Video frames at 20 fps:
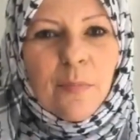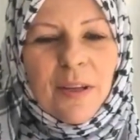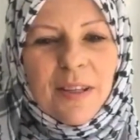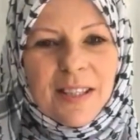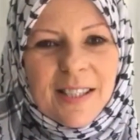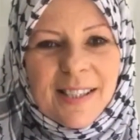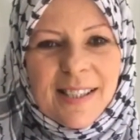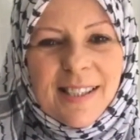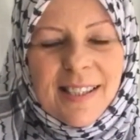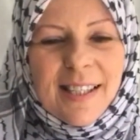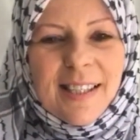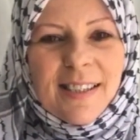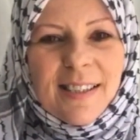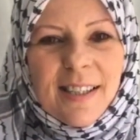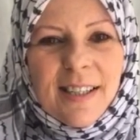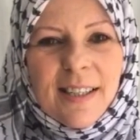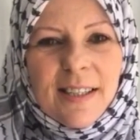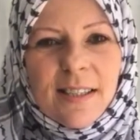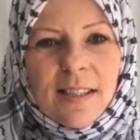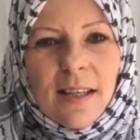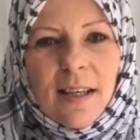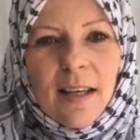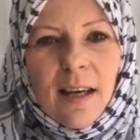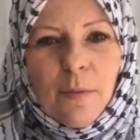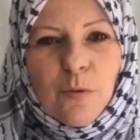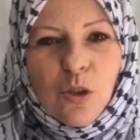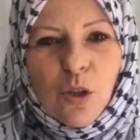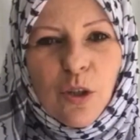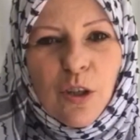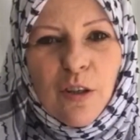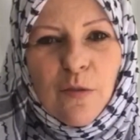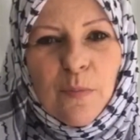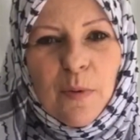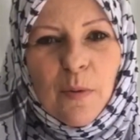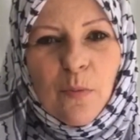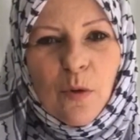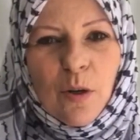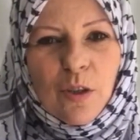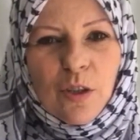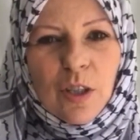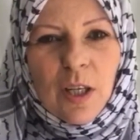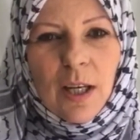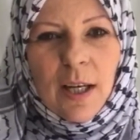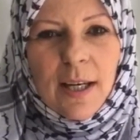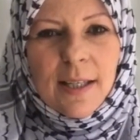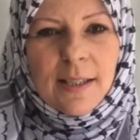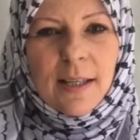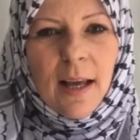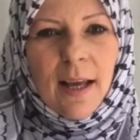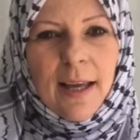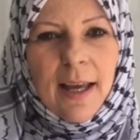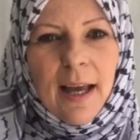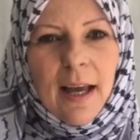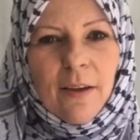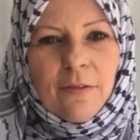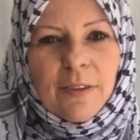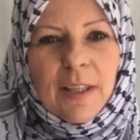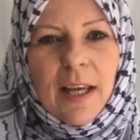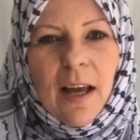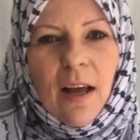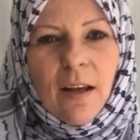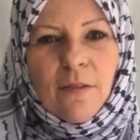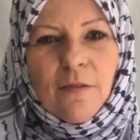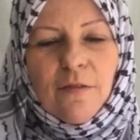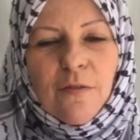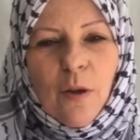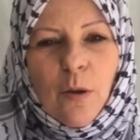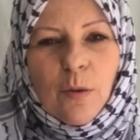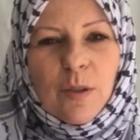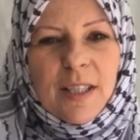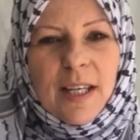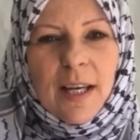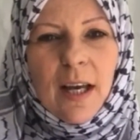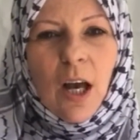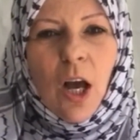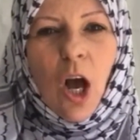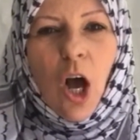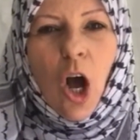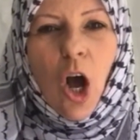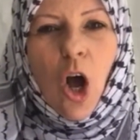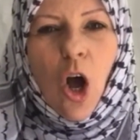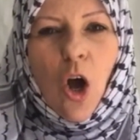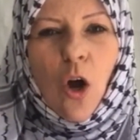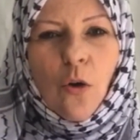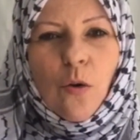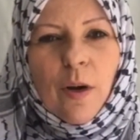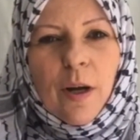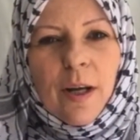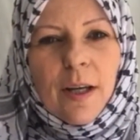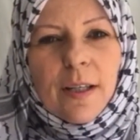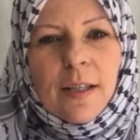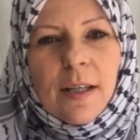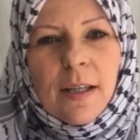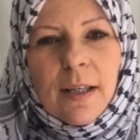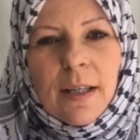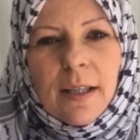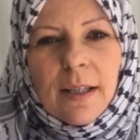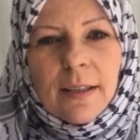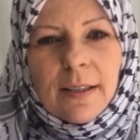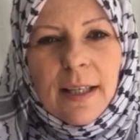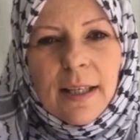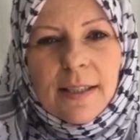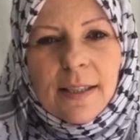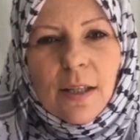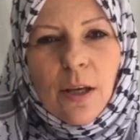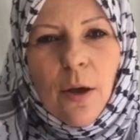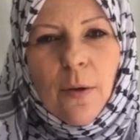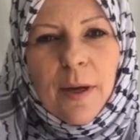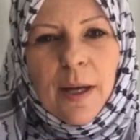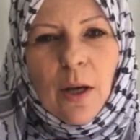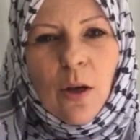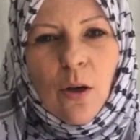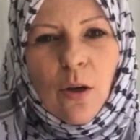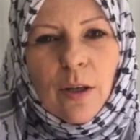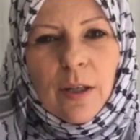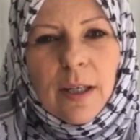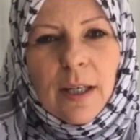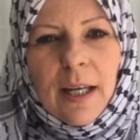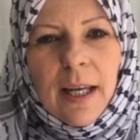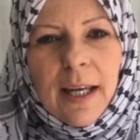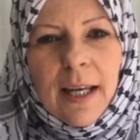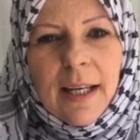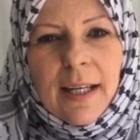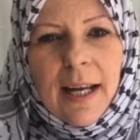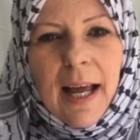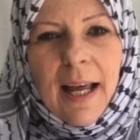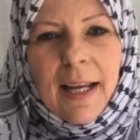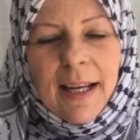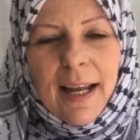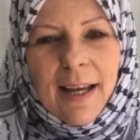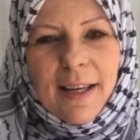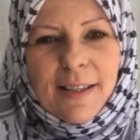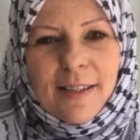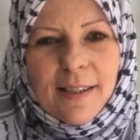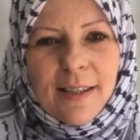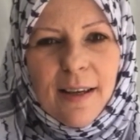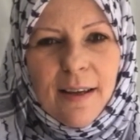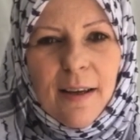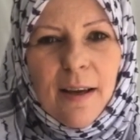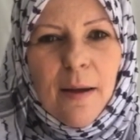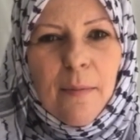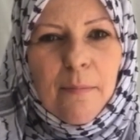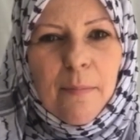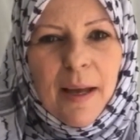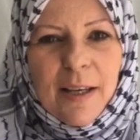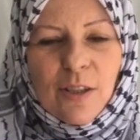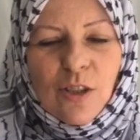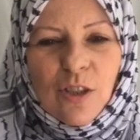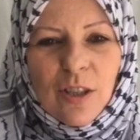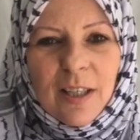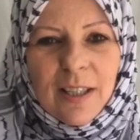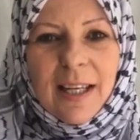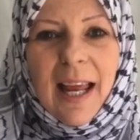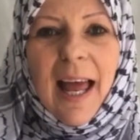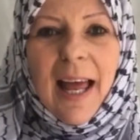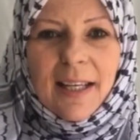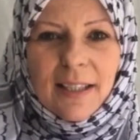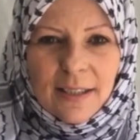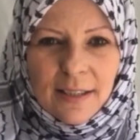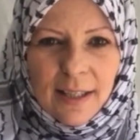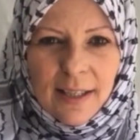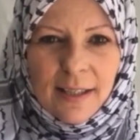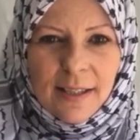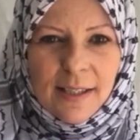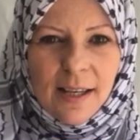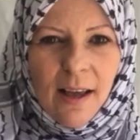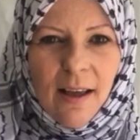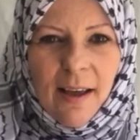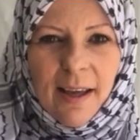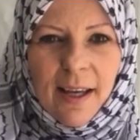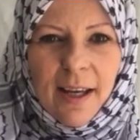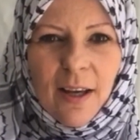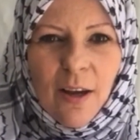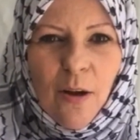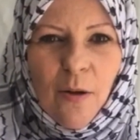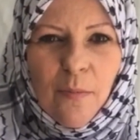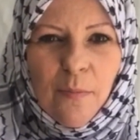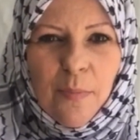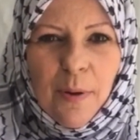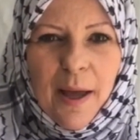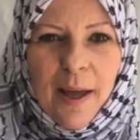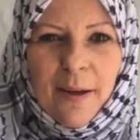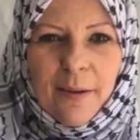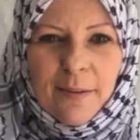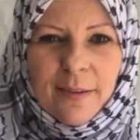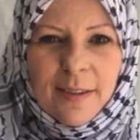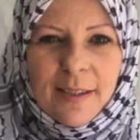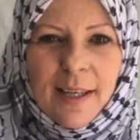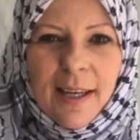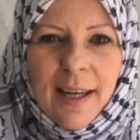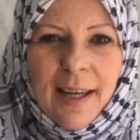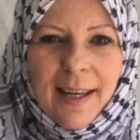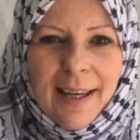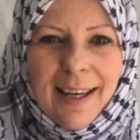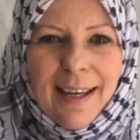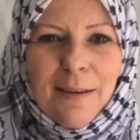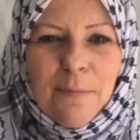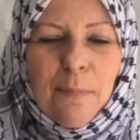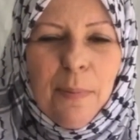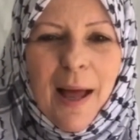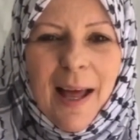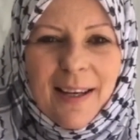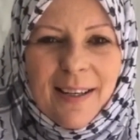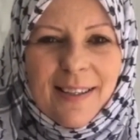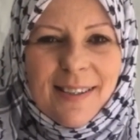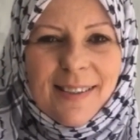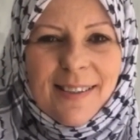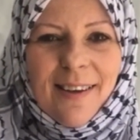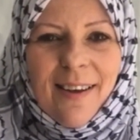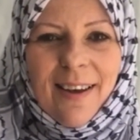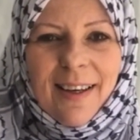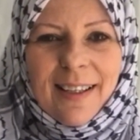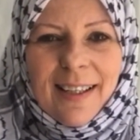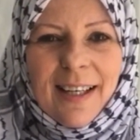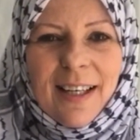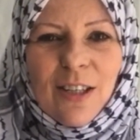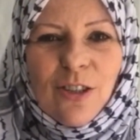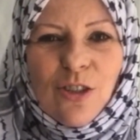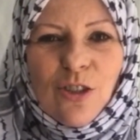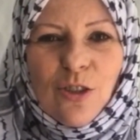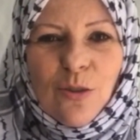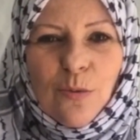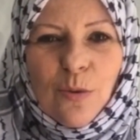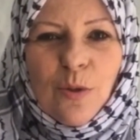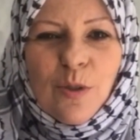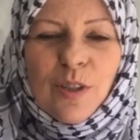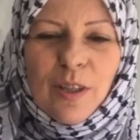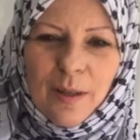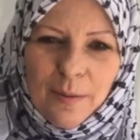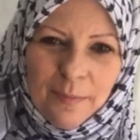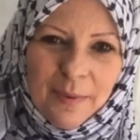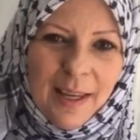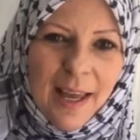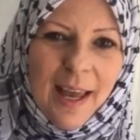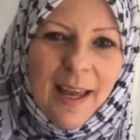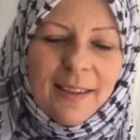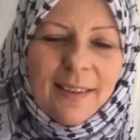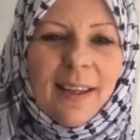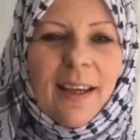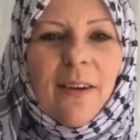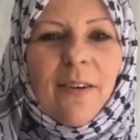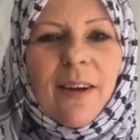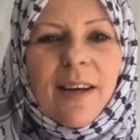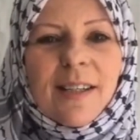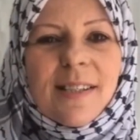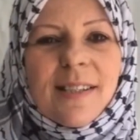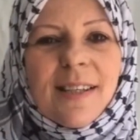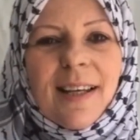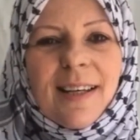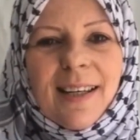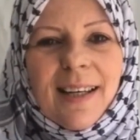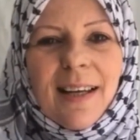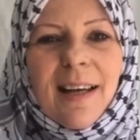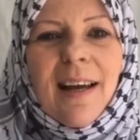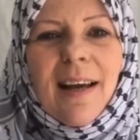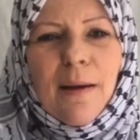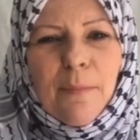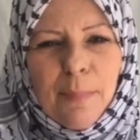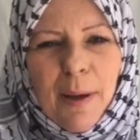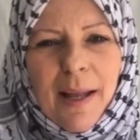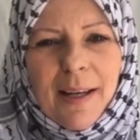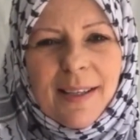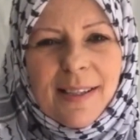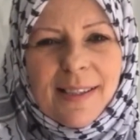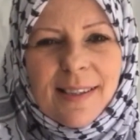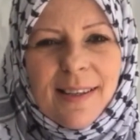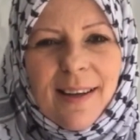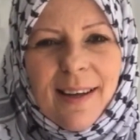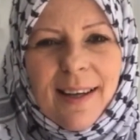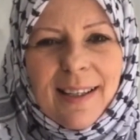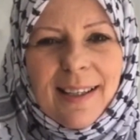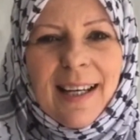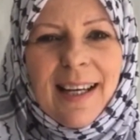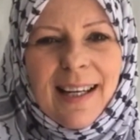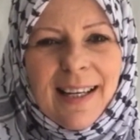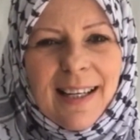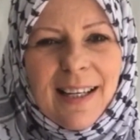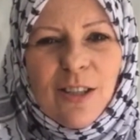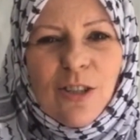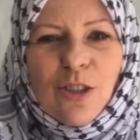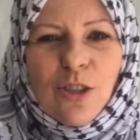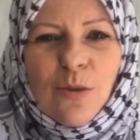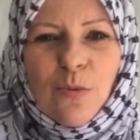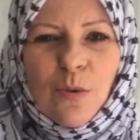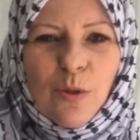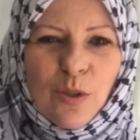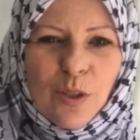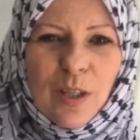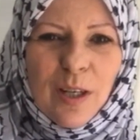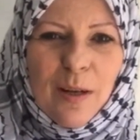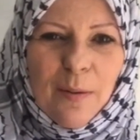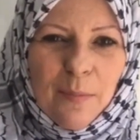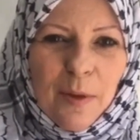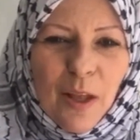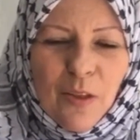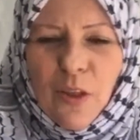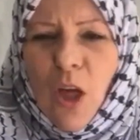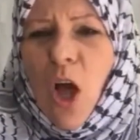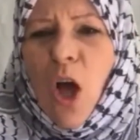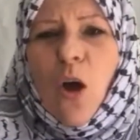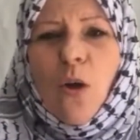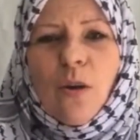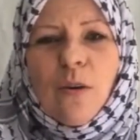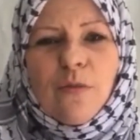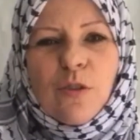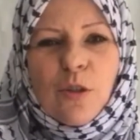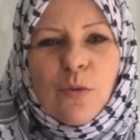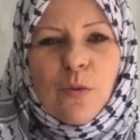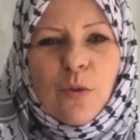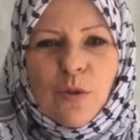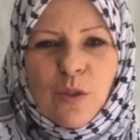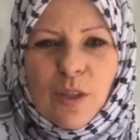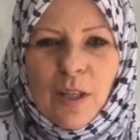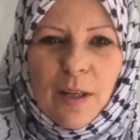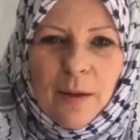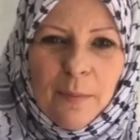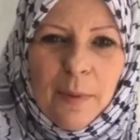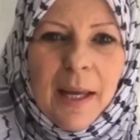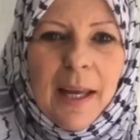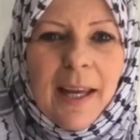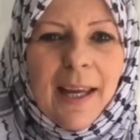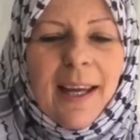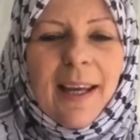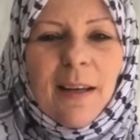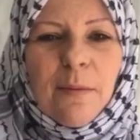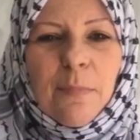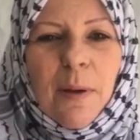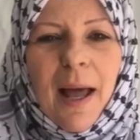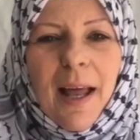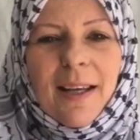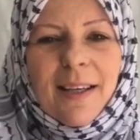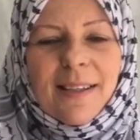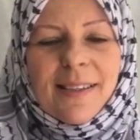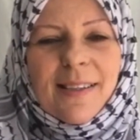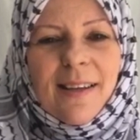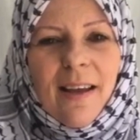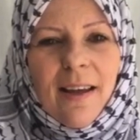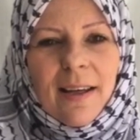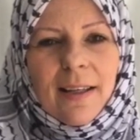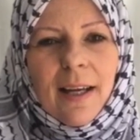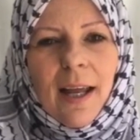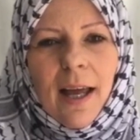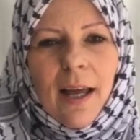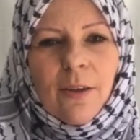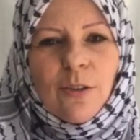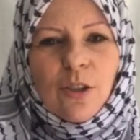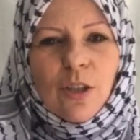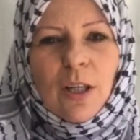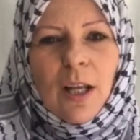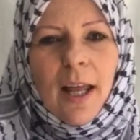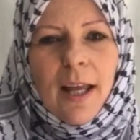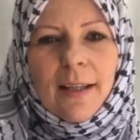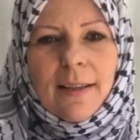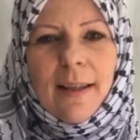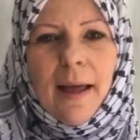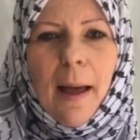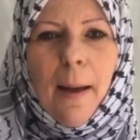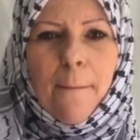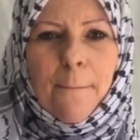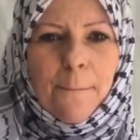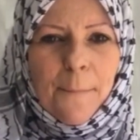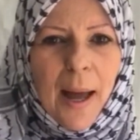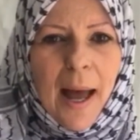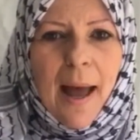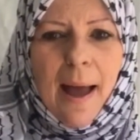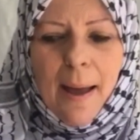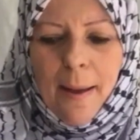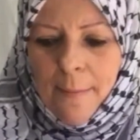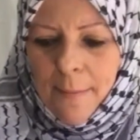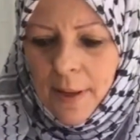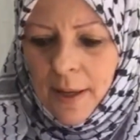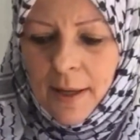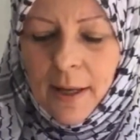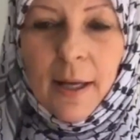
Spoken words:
Brothers and sisters, I'm sure you've been watching as I have the unfolding horror that's going on in Al-Aqsa Masjid and the entire compound in Palestine, East Jerusalem. Yeah, there I said it, Palestine, East Jerusalem, the whole of Jerusalem in Palestine. How do you like that? Bam!